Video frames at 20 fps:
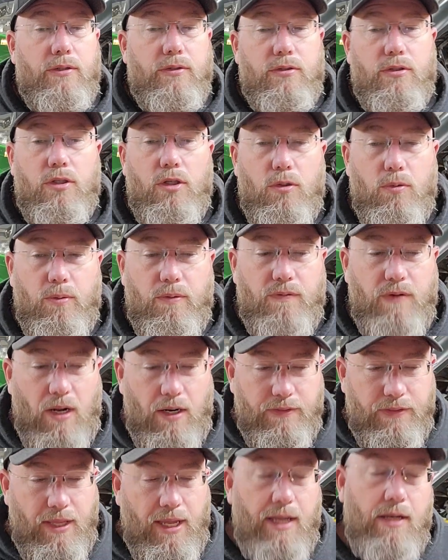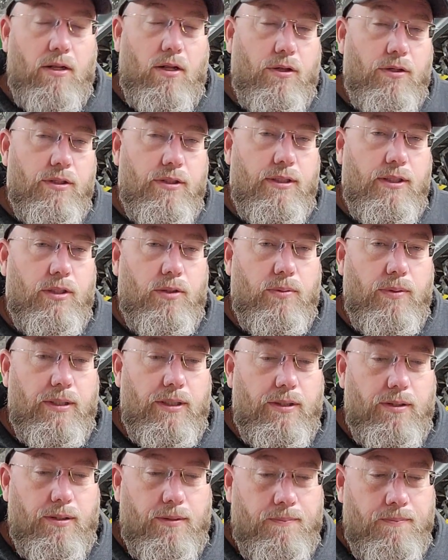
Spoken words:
So we've got that all to deal with.